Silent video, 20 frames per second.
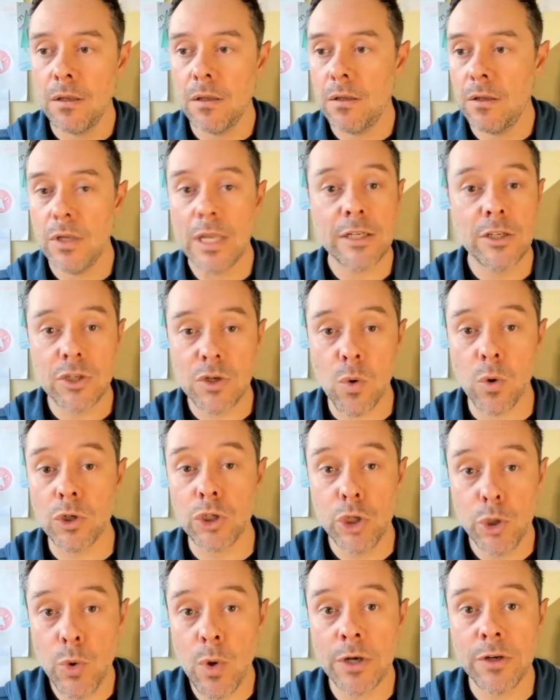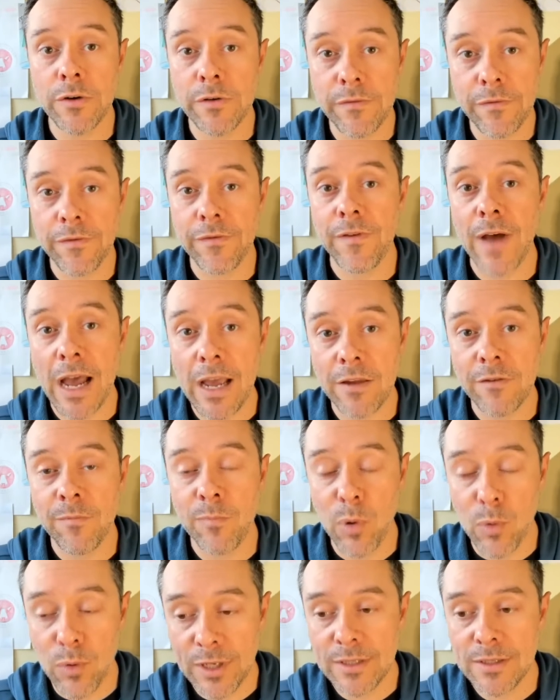you had to score 205
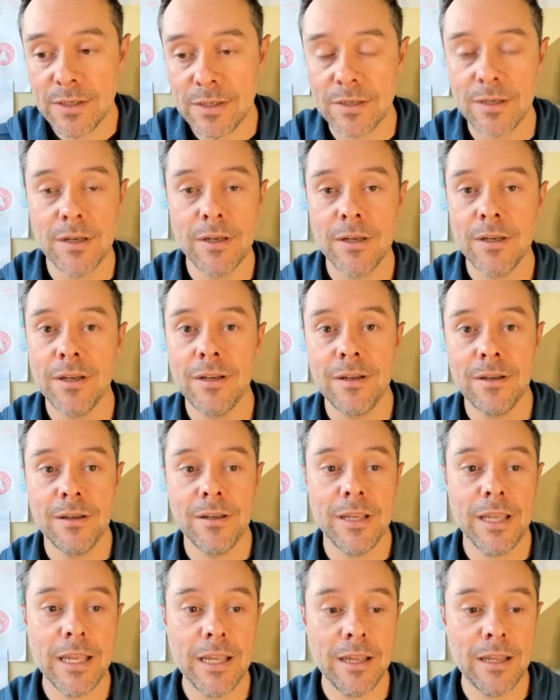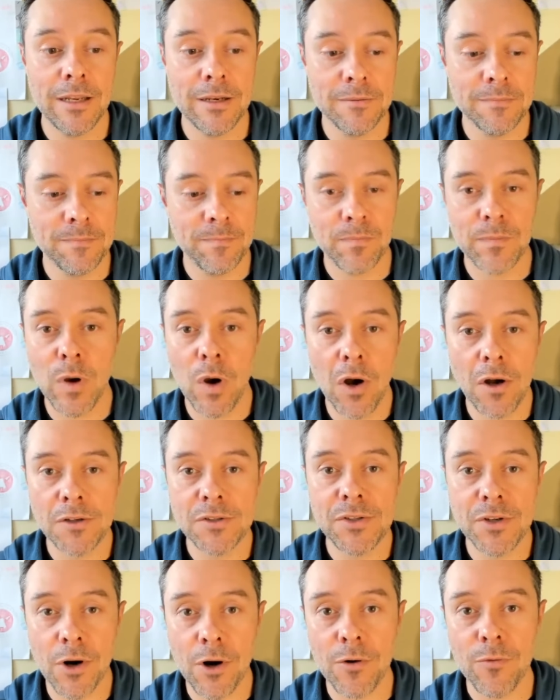points in
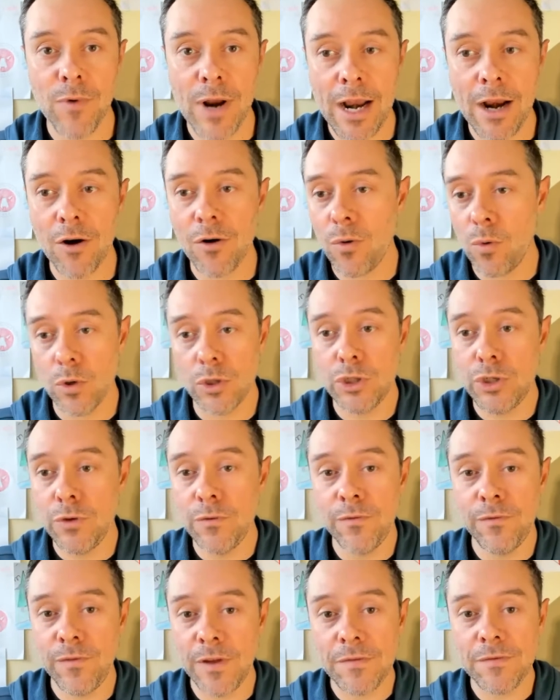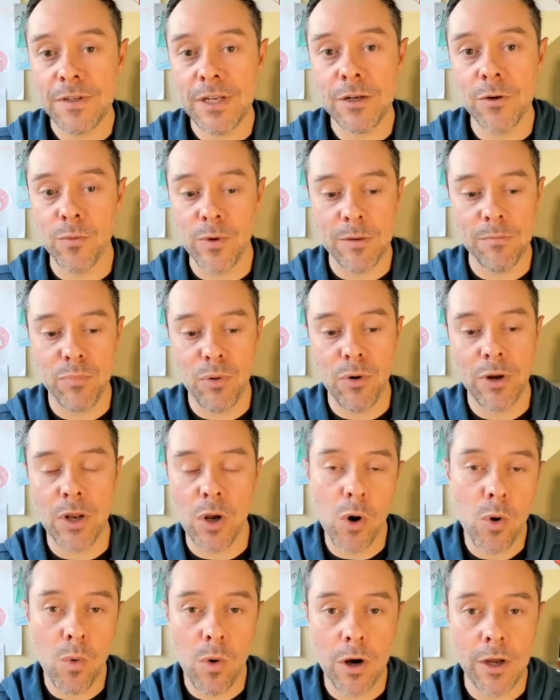All-Star Rare, or 250 to win
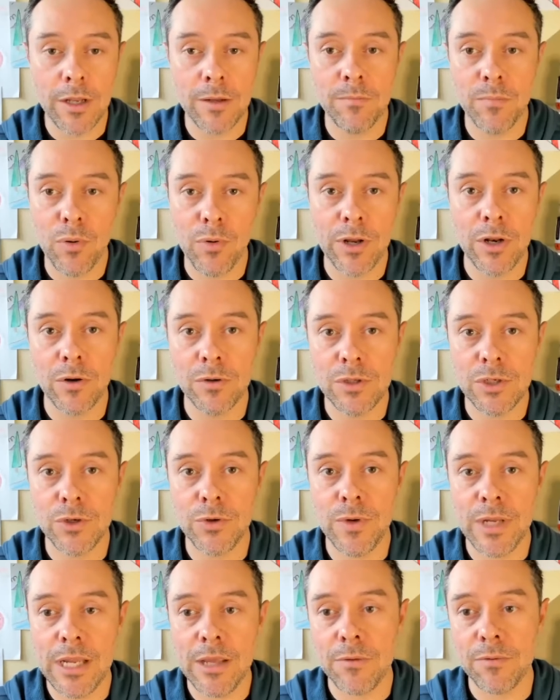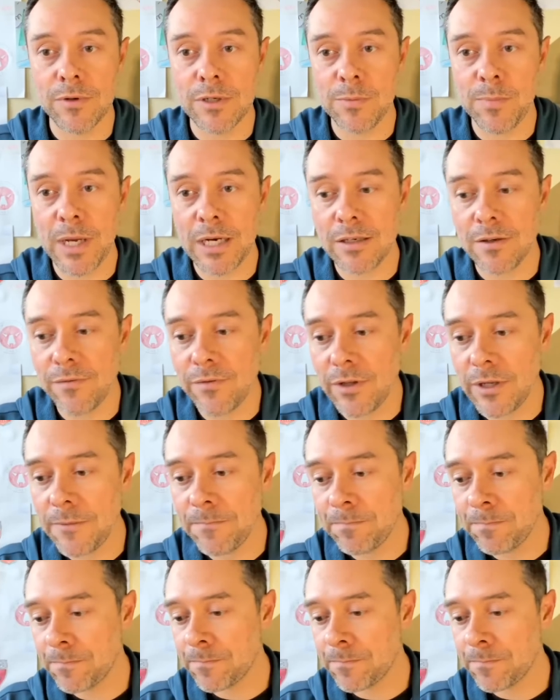0.01 and 0.02 ETH respectively.